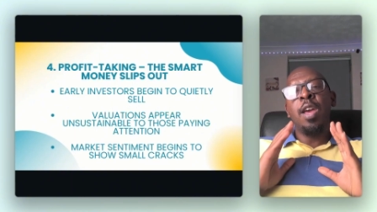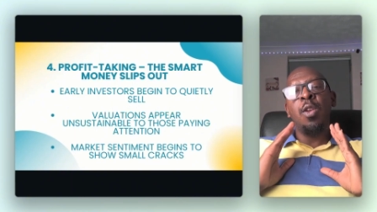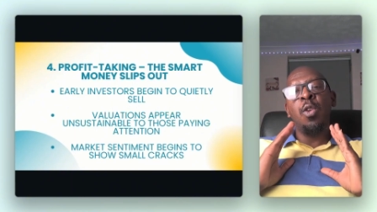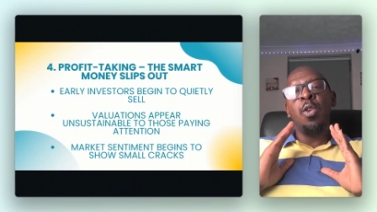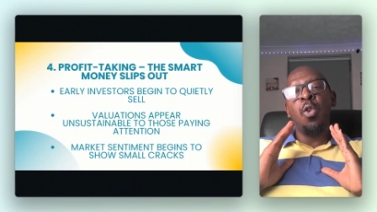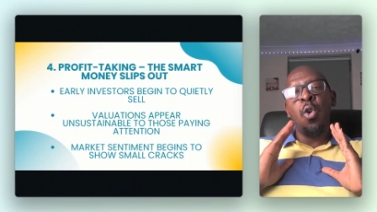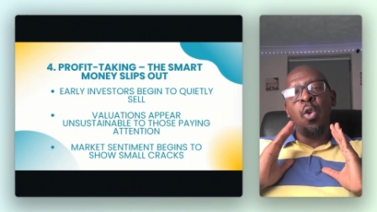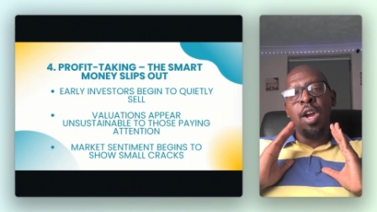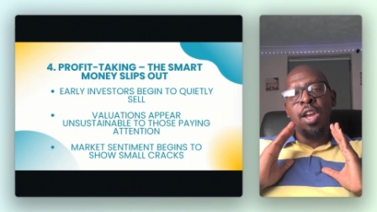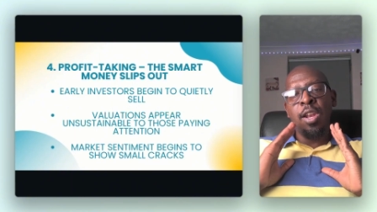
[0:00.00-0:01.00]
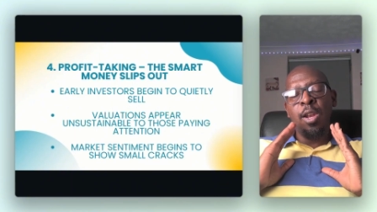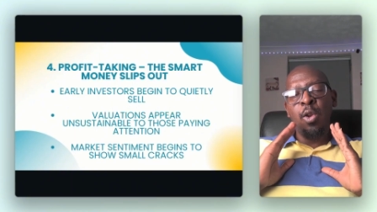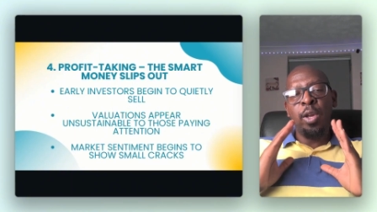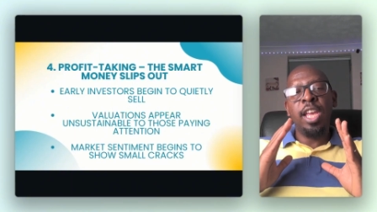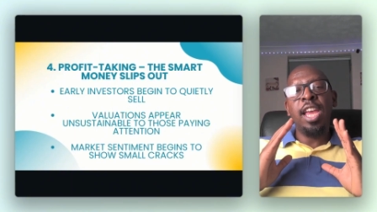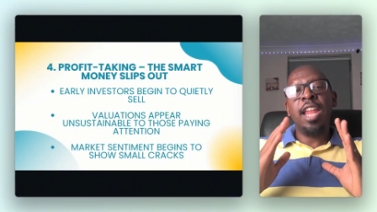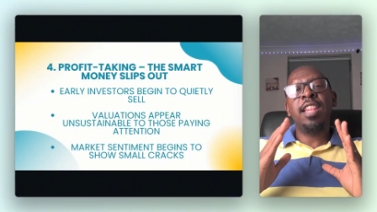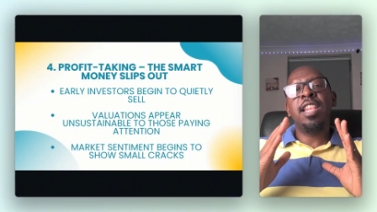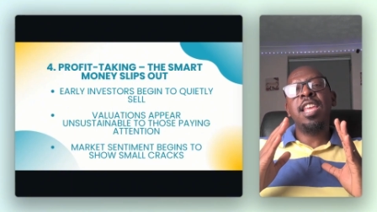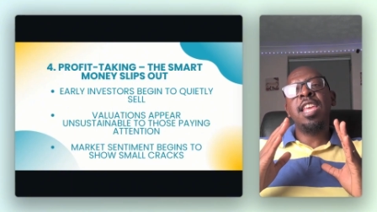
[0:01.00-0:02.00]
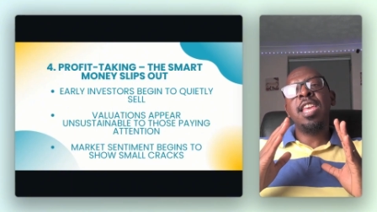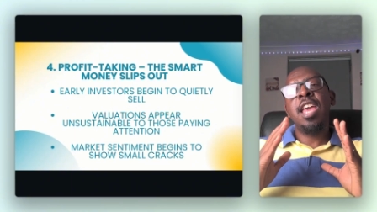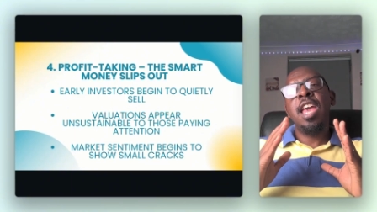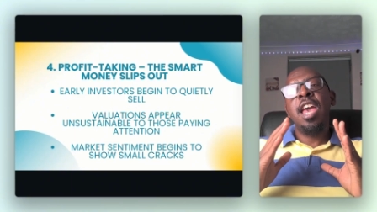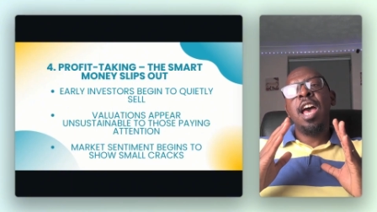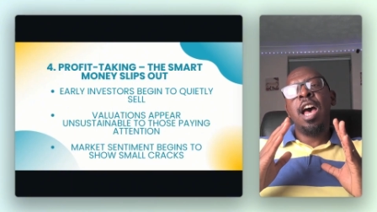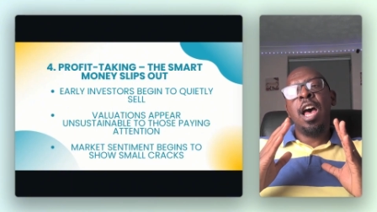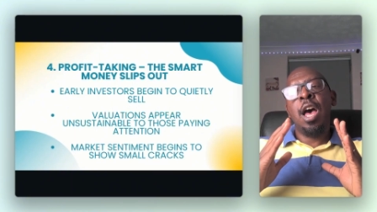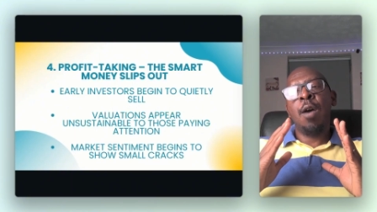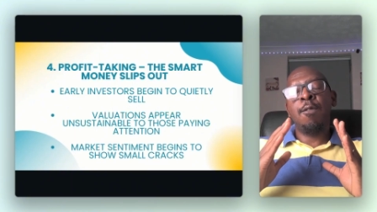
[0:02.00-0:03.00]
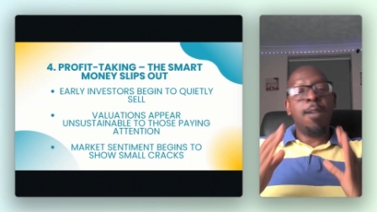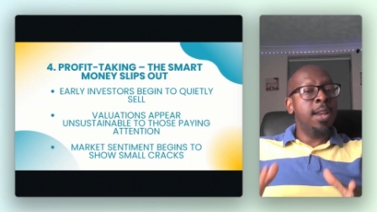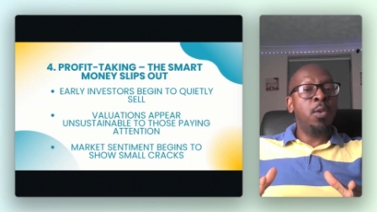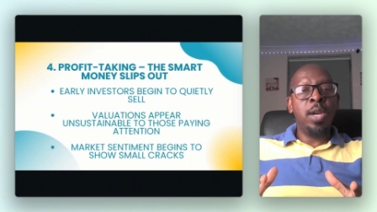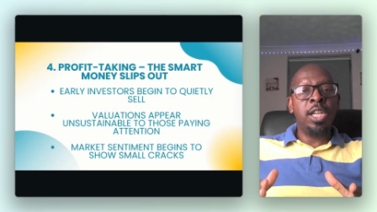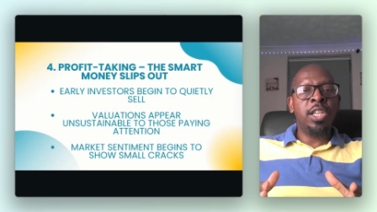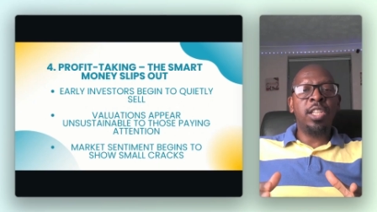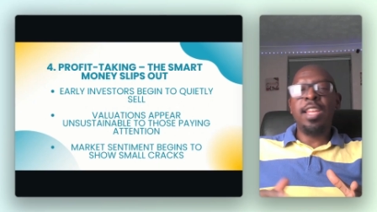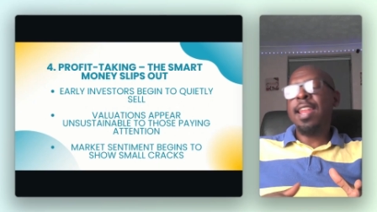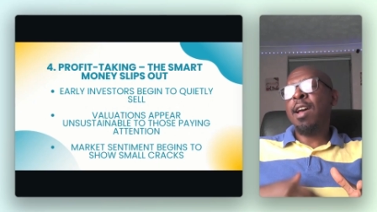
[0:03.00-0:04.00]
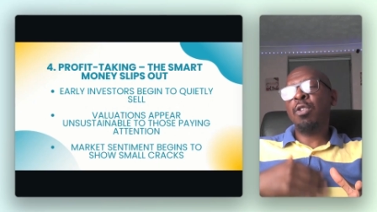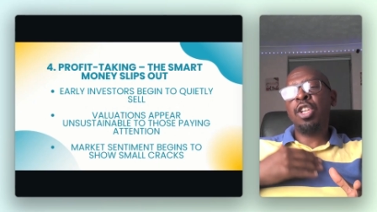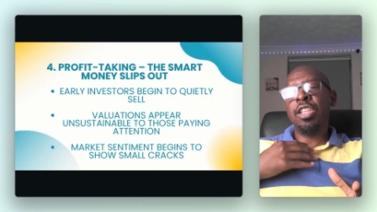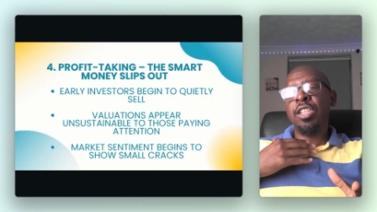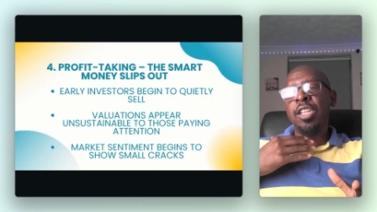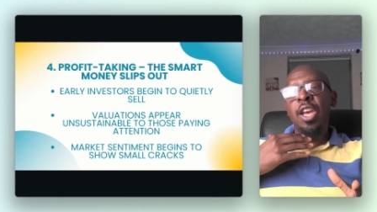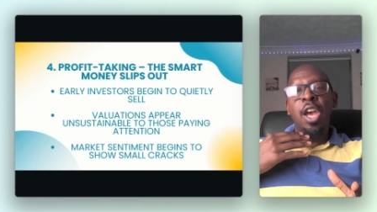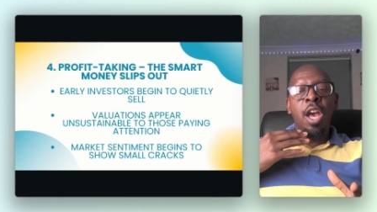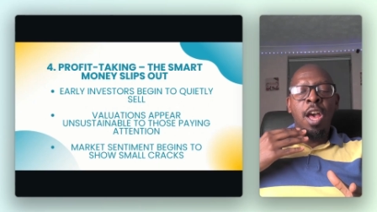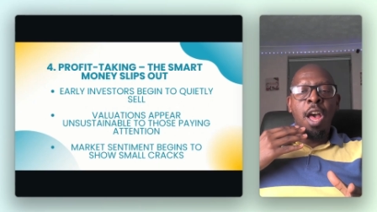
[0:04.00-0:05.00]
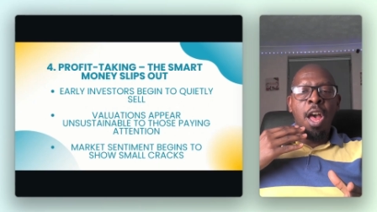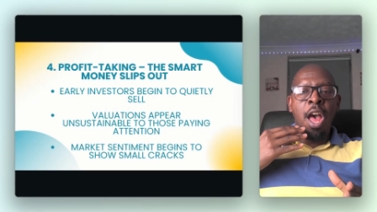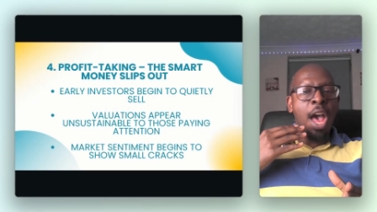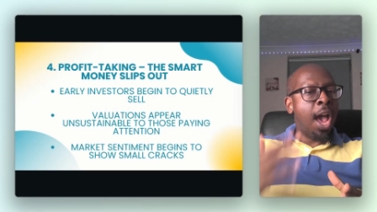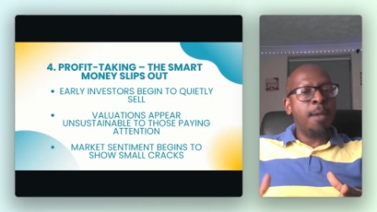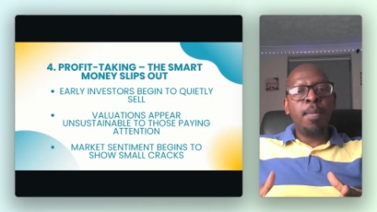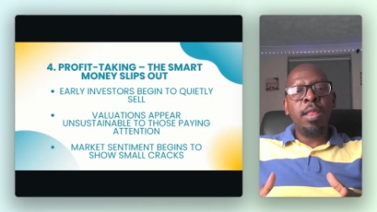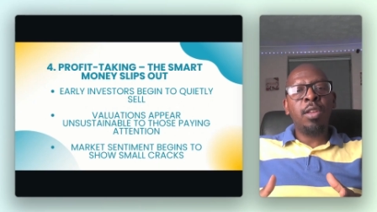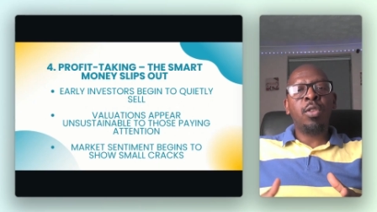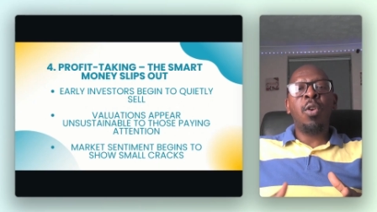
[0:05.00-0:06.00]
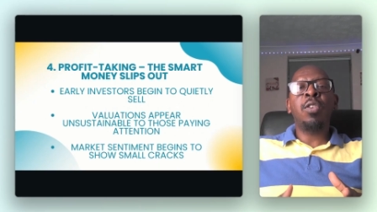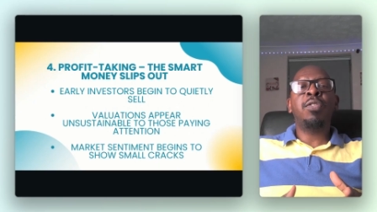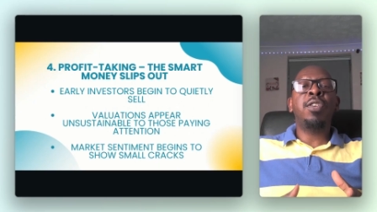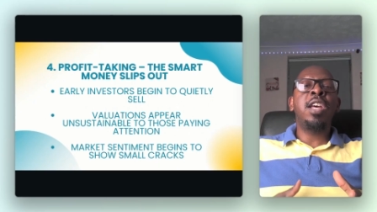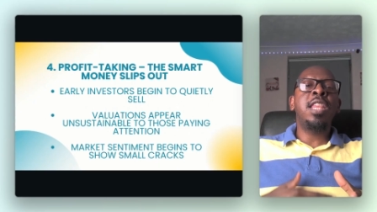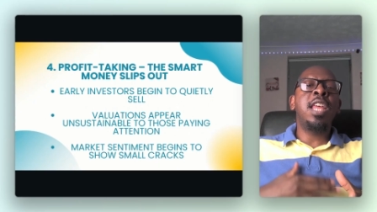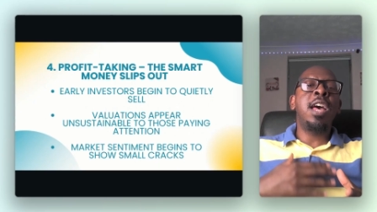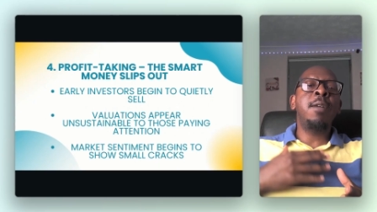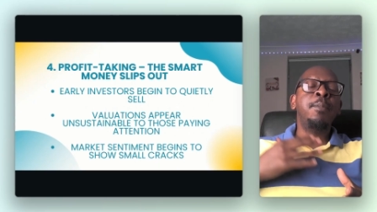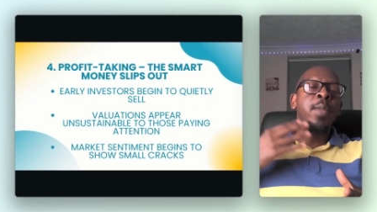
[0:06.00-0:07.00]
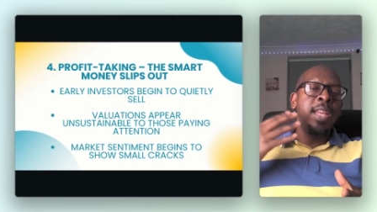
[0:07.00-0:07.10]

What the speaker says: they're no longer looking at the valuations, they're now just hyping the stocks further,